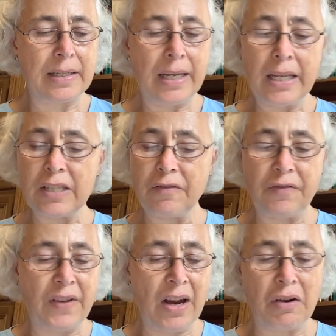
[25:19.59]
"It's
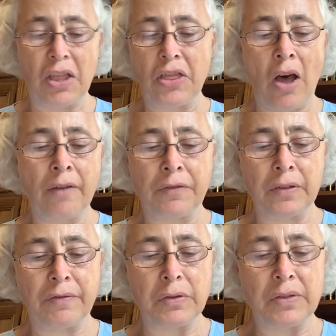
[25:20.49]
very thoughtful
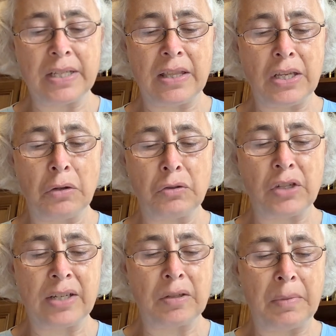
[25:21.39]
of you," said the old
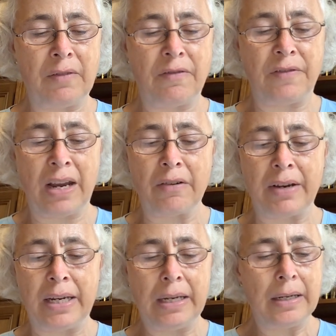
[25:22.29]
gentleman,
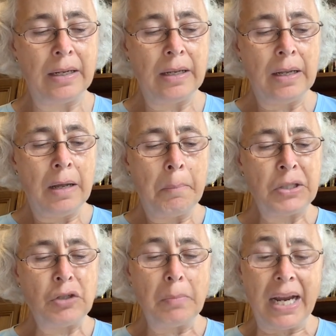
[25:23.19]
"very.
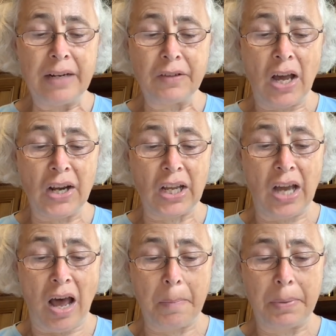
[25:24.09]
But you might have got a
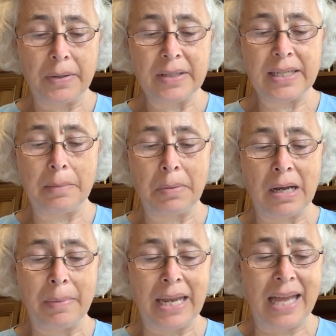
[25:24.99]
cup," said
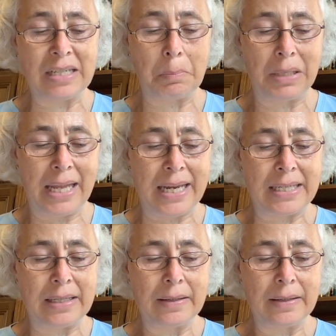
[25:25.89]
Bobby, "and a plate."